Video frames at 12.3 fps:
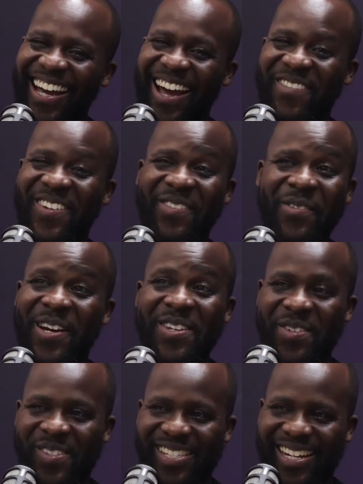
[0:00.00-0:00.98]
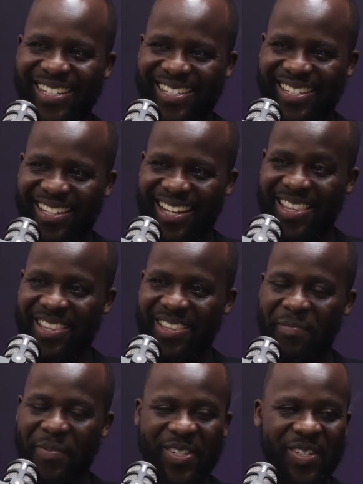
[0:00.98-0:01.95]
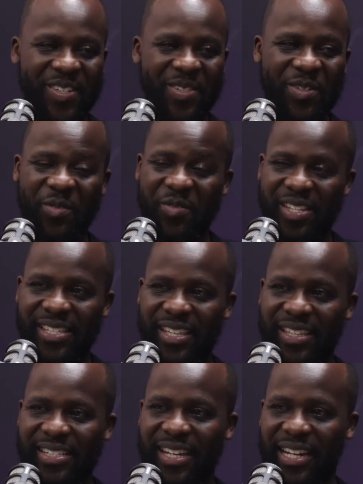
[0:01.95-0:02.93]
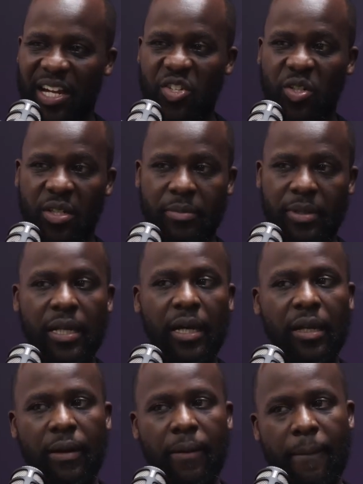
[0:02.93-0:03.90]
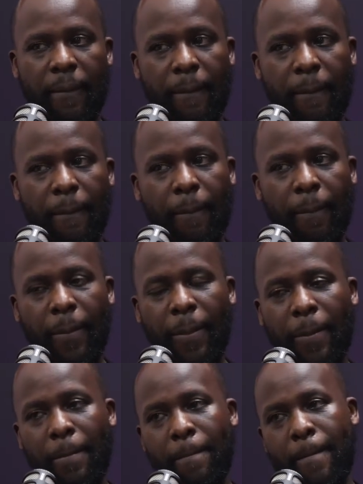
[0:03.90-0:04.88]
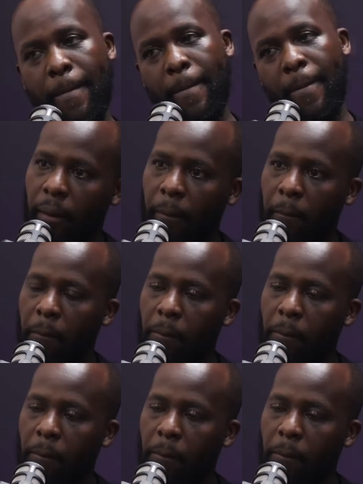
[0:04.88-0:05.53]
I mean, where do you start? And the person is convinced that this can actually be done. Yeah.